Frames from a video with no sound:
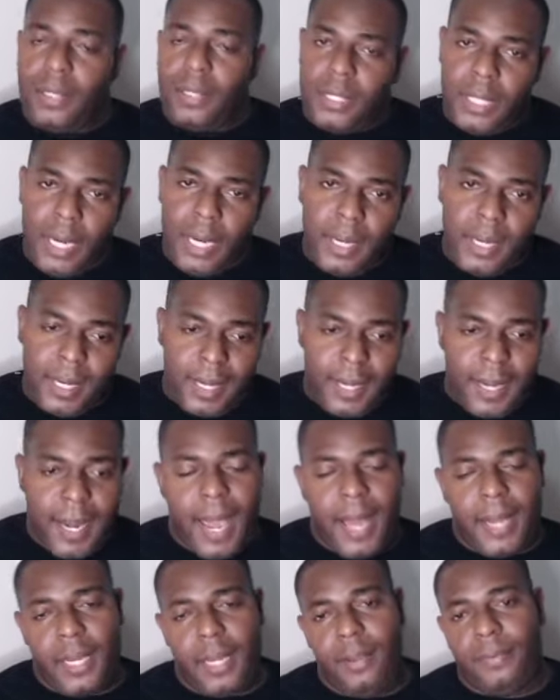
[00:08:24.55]
Check
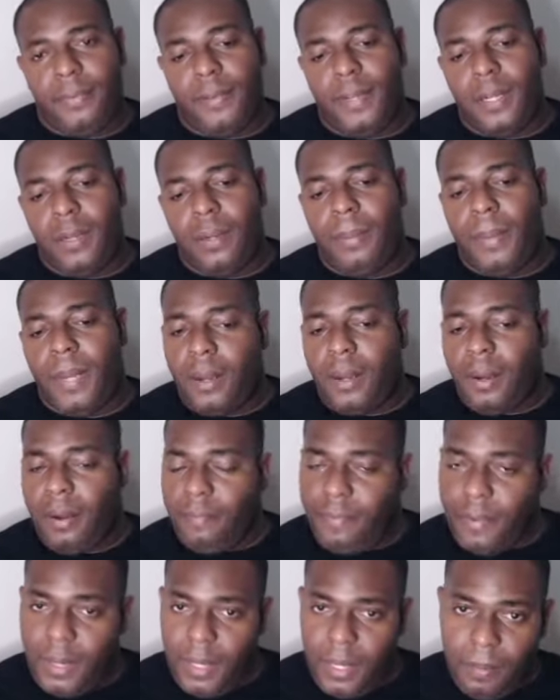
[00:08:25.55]
that if the domain
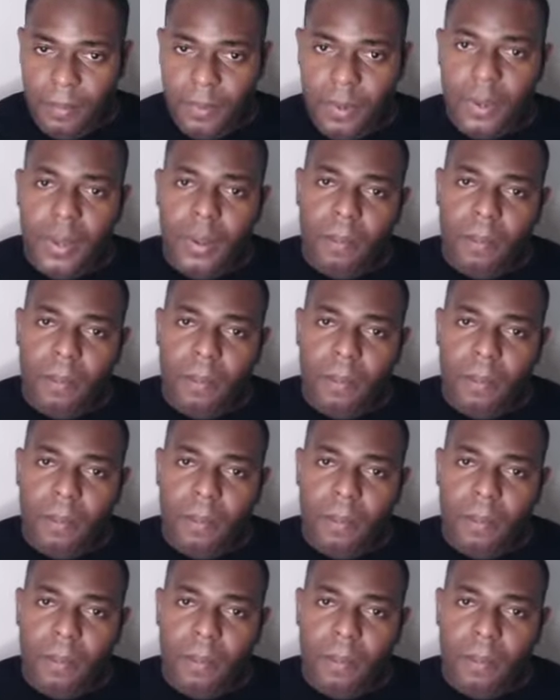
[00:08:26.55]
available.